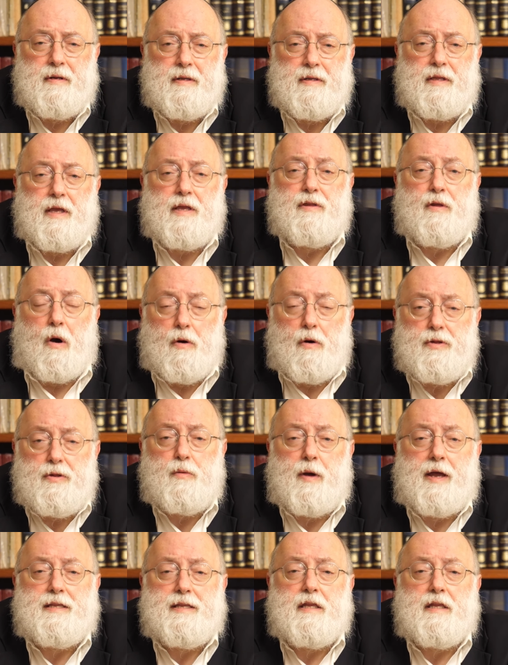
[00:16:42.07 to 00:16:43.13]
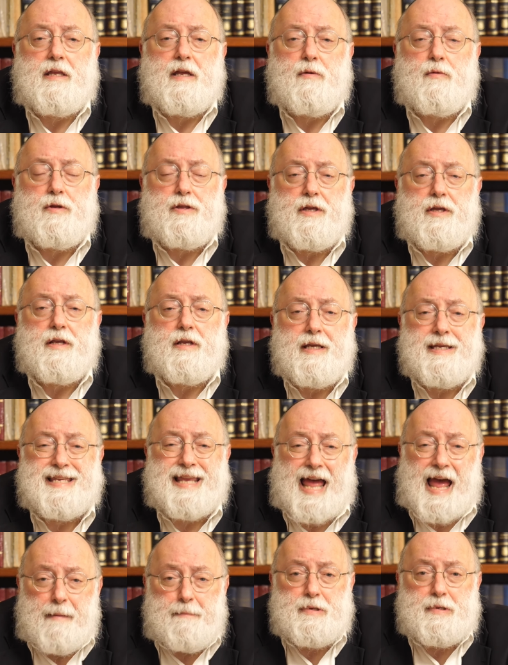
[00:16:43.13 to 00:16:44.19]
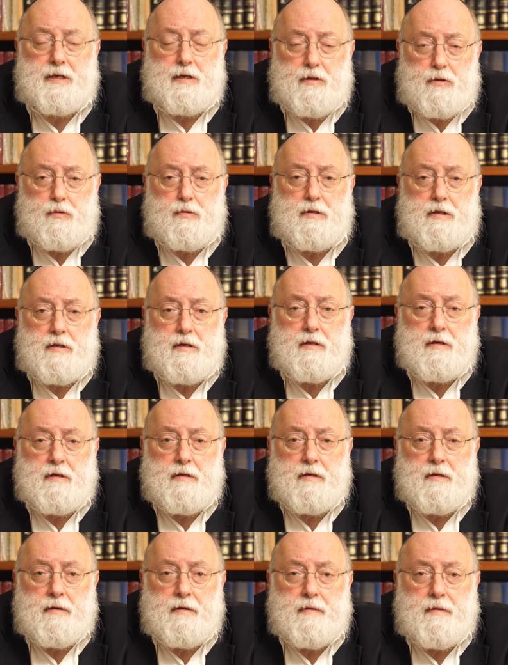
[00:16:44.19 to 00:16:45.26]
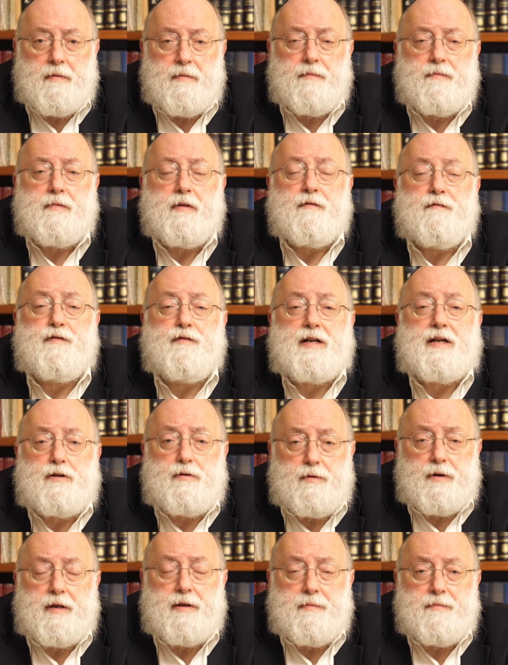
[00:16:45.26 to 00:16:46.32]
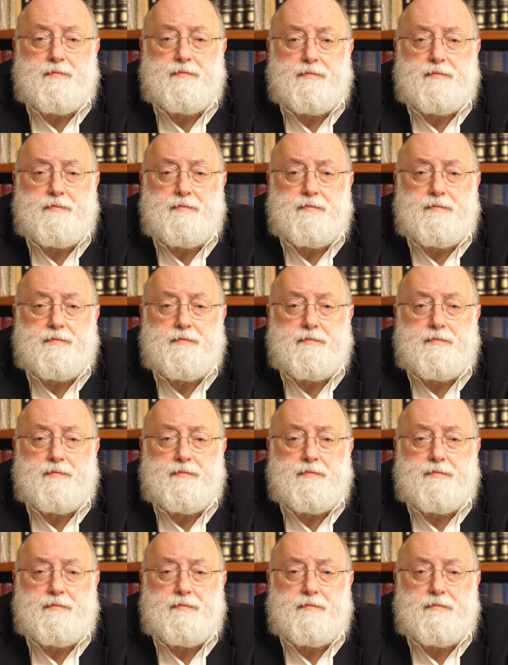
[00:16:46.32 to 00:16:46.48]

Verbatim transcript: then the only way to deal with it is absolute victory.